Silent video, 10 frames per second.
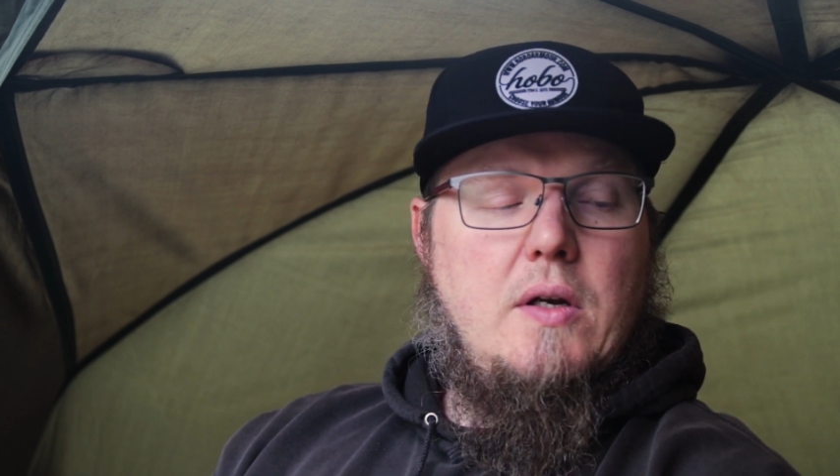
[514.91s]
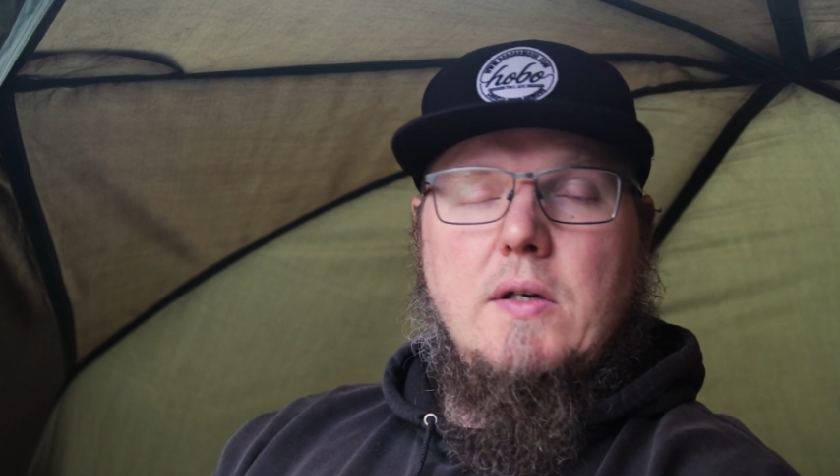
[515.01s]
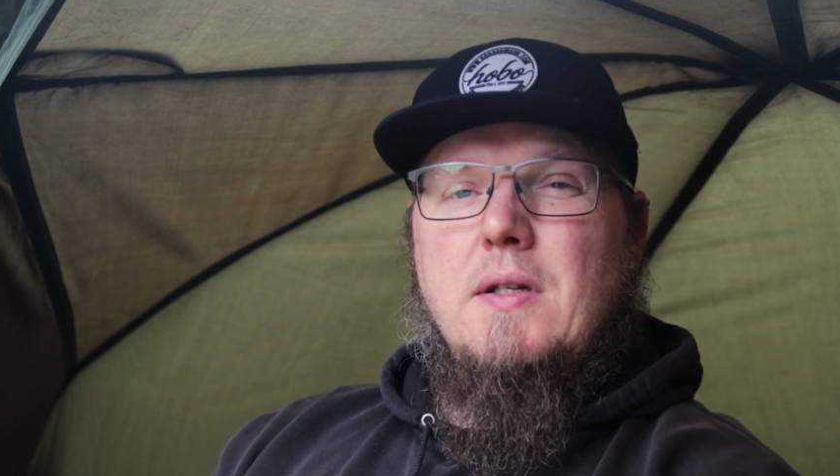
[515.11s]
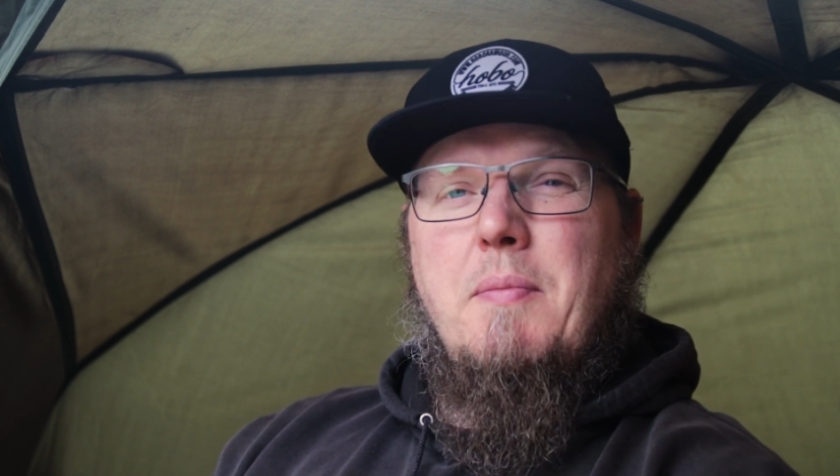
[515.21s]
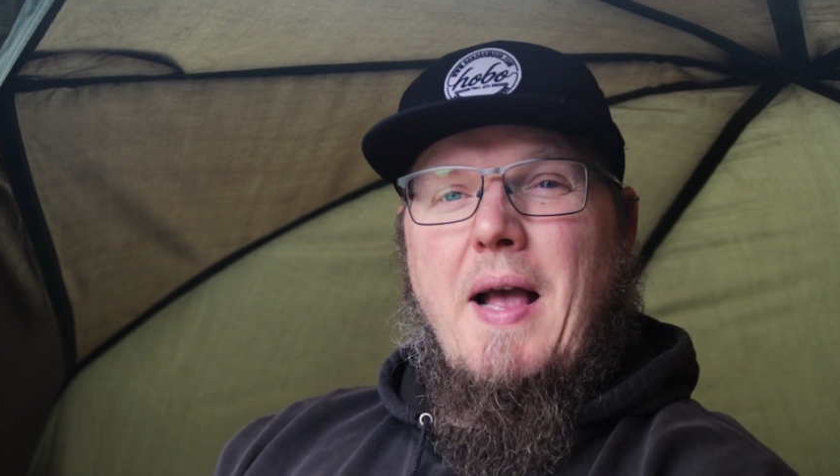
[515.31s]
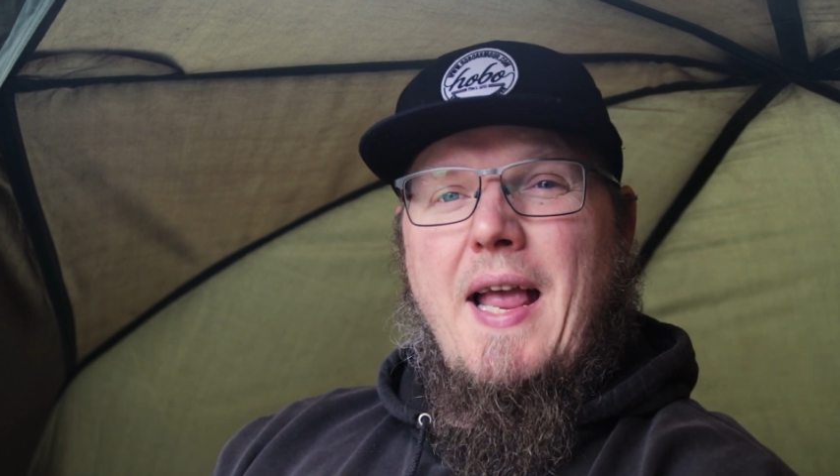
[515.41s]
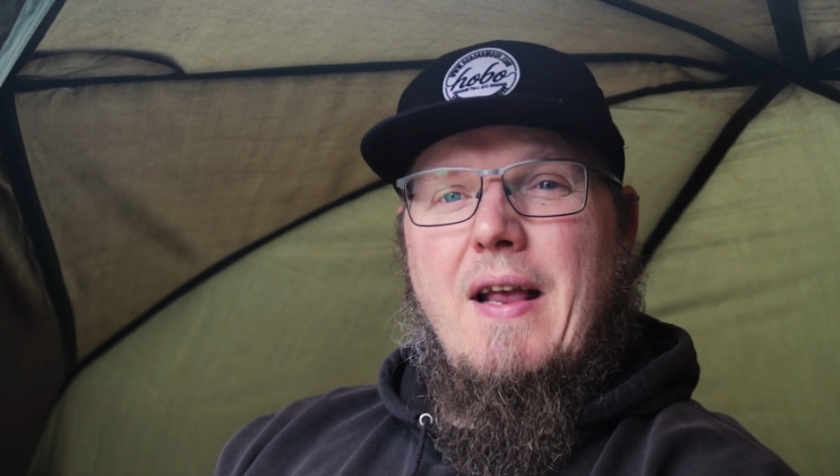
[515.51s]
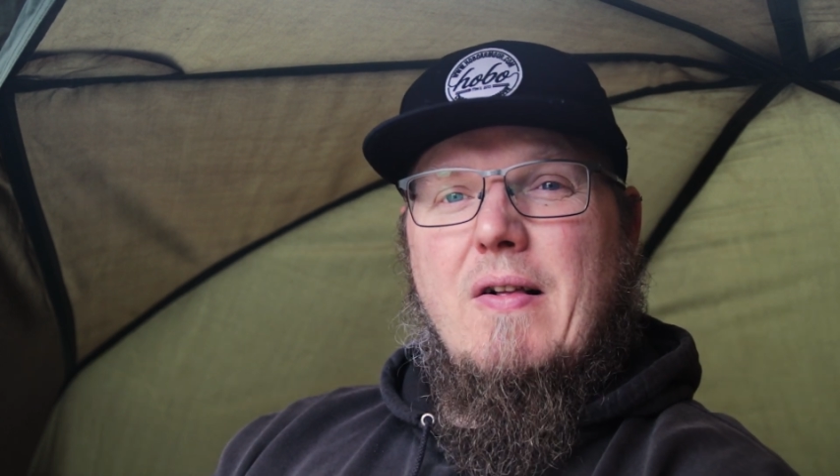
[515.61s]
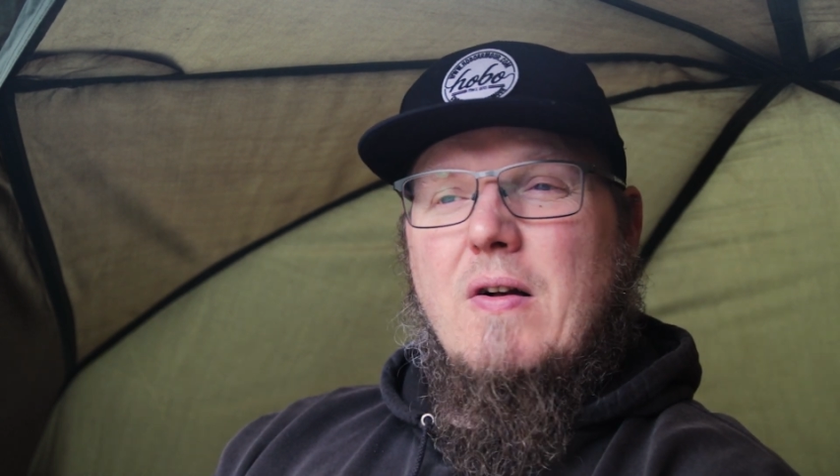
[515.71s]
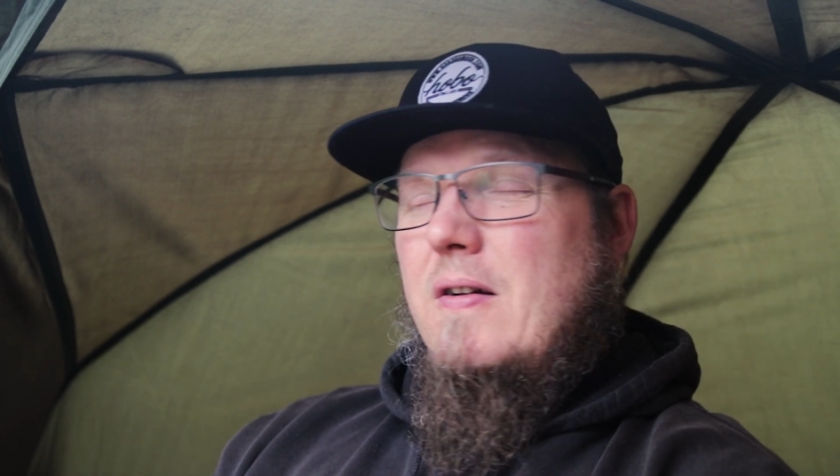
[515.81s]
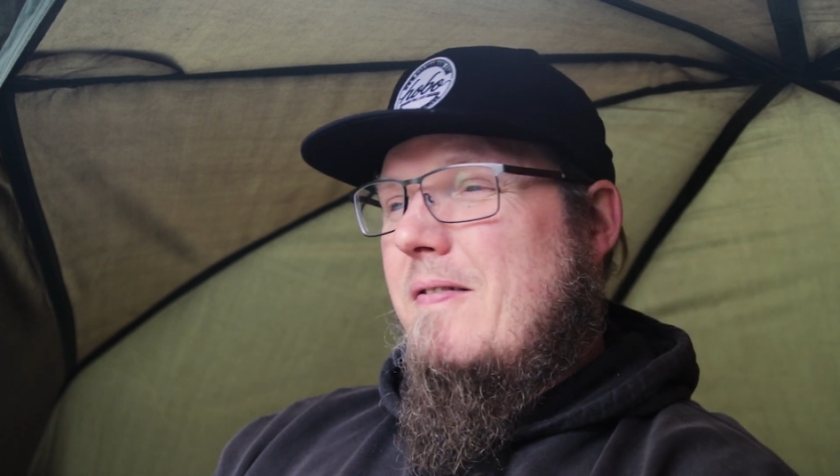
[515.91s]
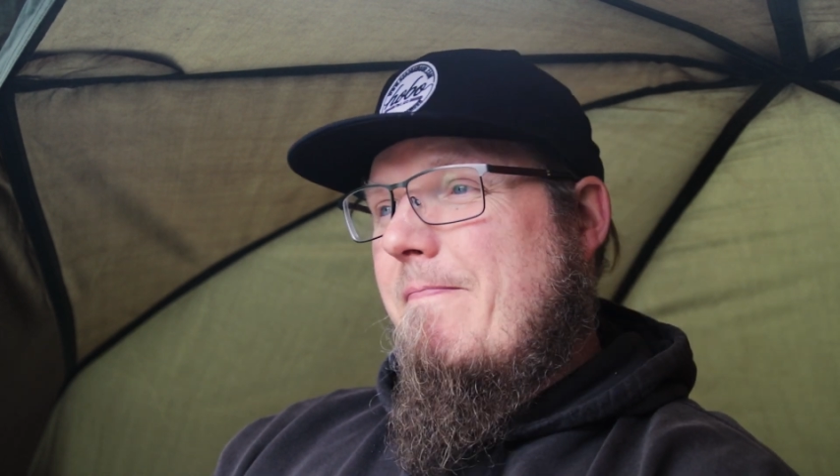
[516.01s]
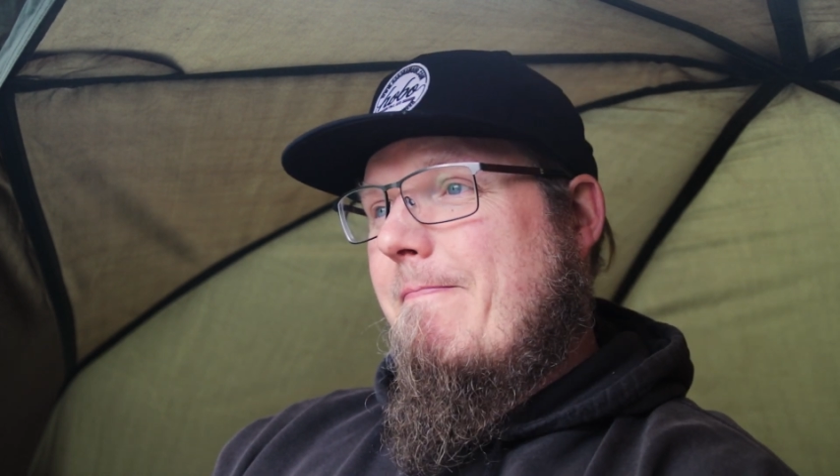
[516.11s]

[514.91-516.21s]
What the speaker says: because it's about 8 o'clock